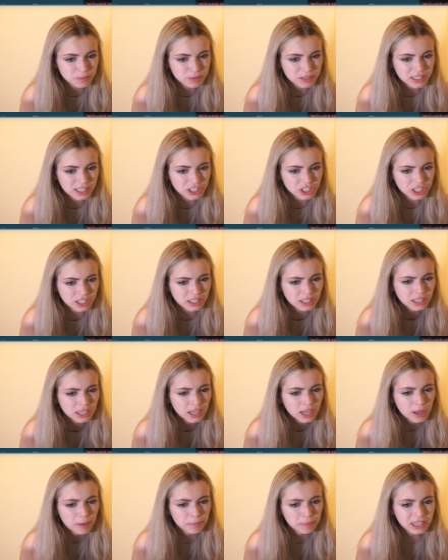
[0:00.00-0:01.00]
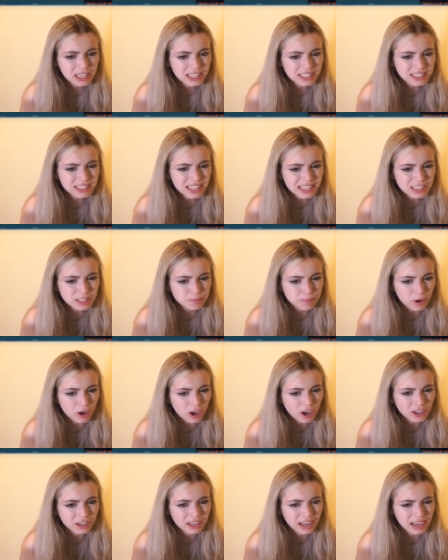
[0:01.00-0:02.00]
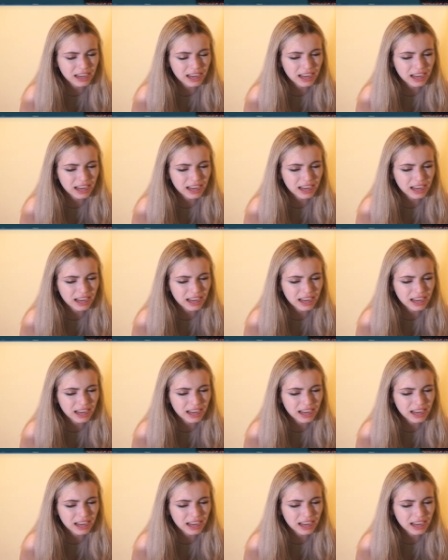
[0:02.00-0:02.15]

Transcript: position, because this pawn